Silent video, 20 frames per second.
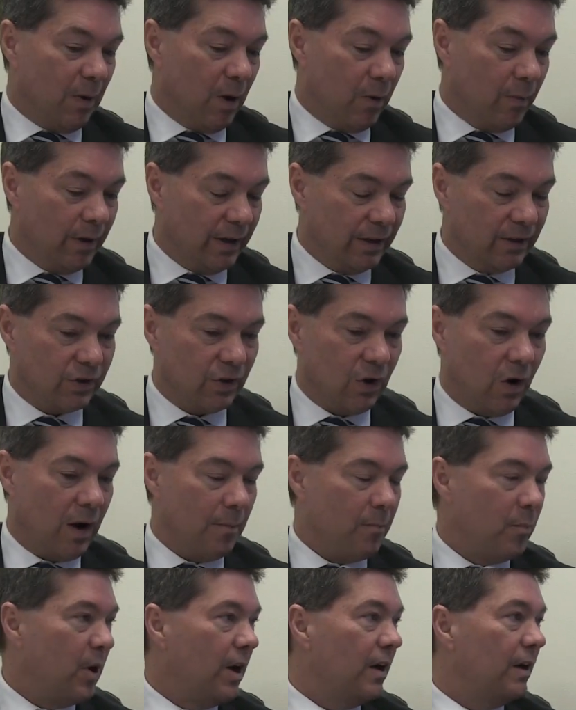moment in
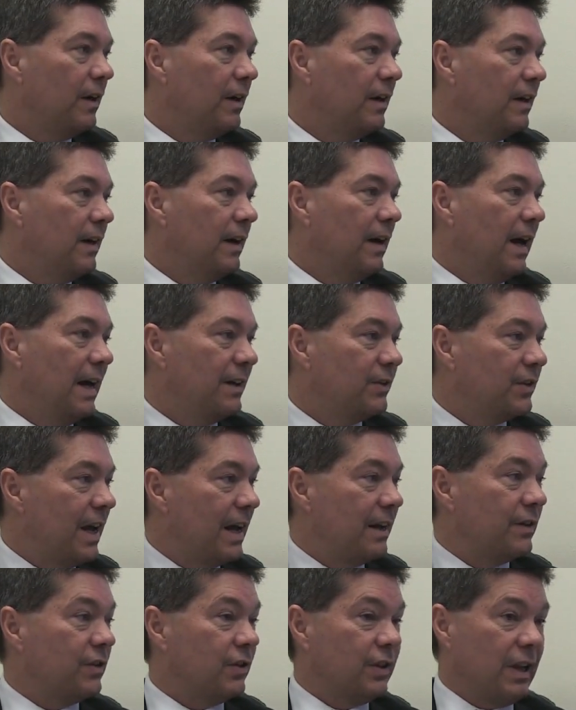time, but as
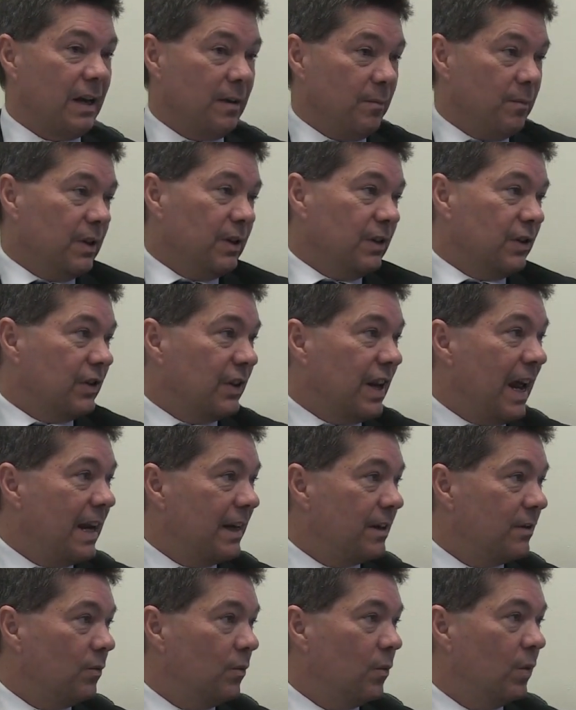our statement
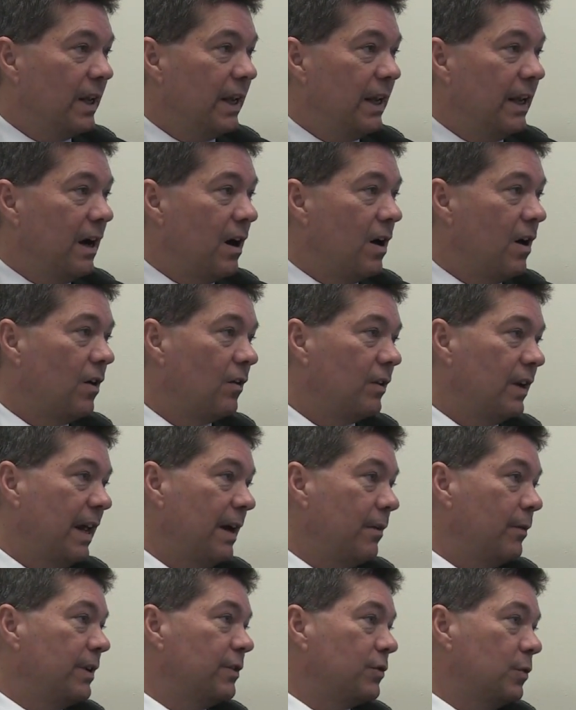said, we are
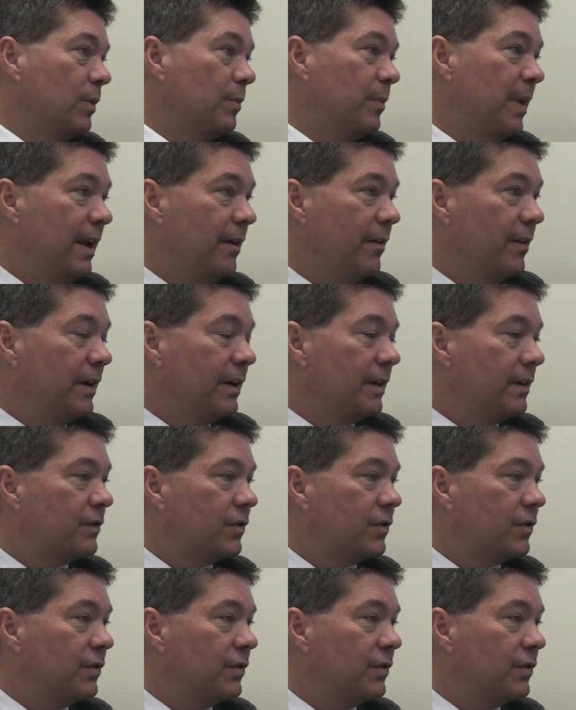now into a period of